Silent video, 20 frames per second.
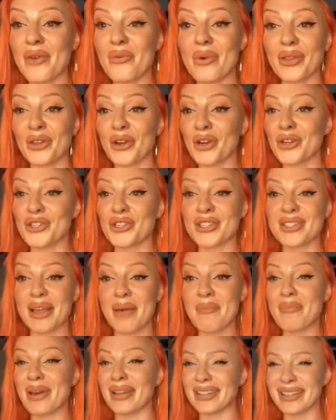with her just
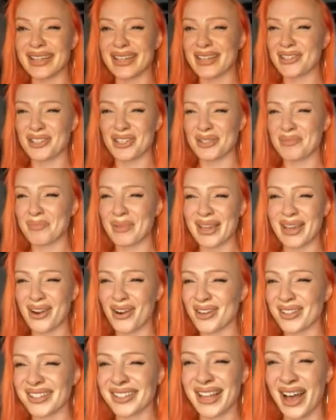ability to just be
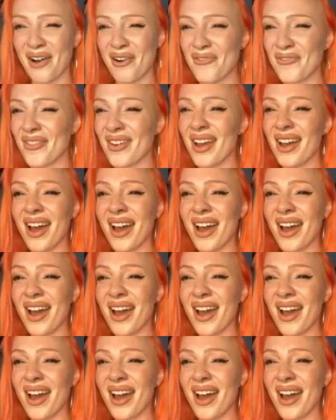herself